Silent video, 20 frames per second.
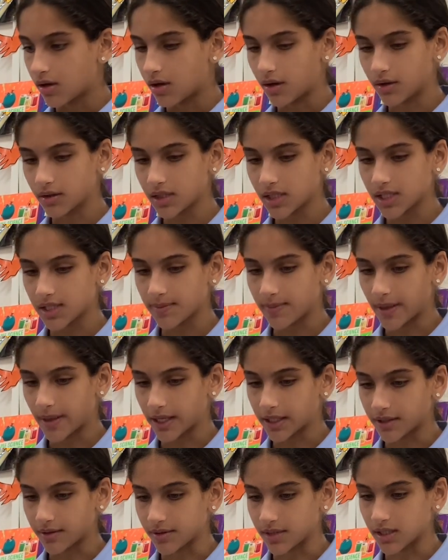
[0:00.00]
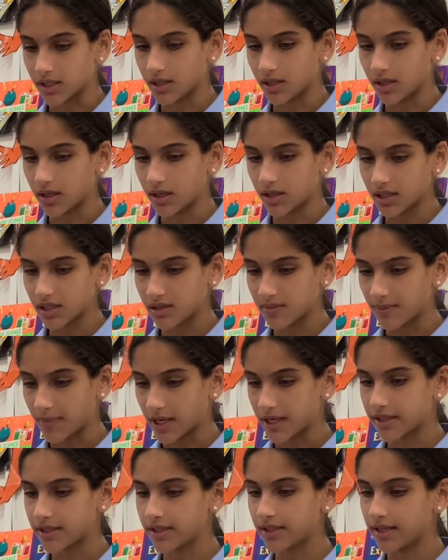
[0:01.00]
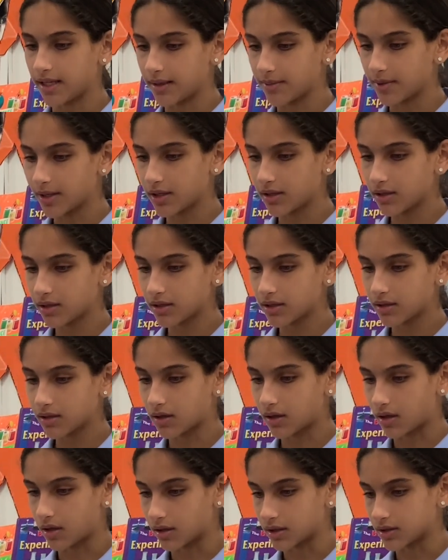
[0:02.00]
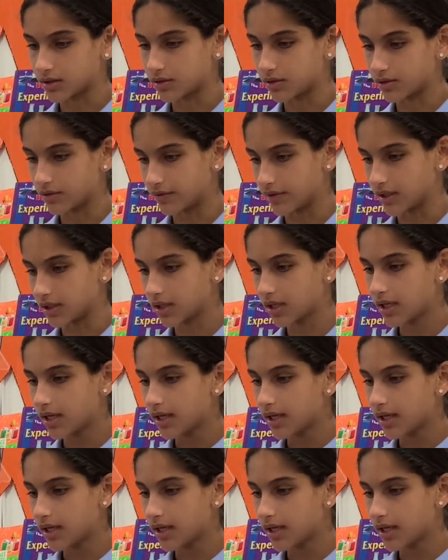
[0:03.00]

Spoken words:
On the speck, there was an unexpected neighborhood called Whoville.